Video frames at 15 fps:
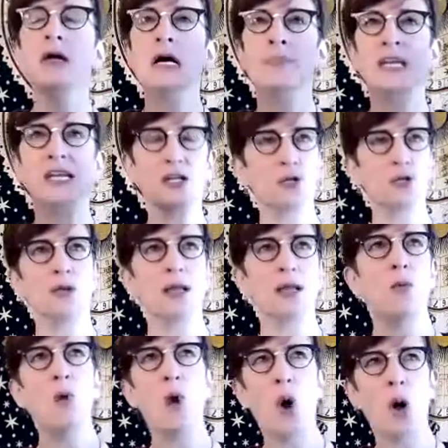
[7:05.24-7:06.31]
Because you're like,
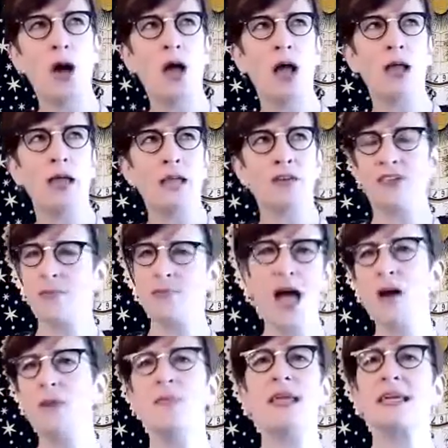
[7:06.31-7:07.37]
well, if I'm
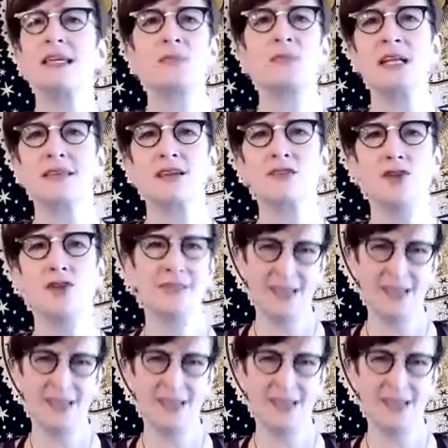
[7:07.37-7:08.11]
not making myself wrong,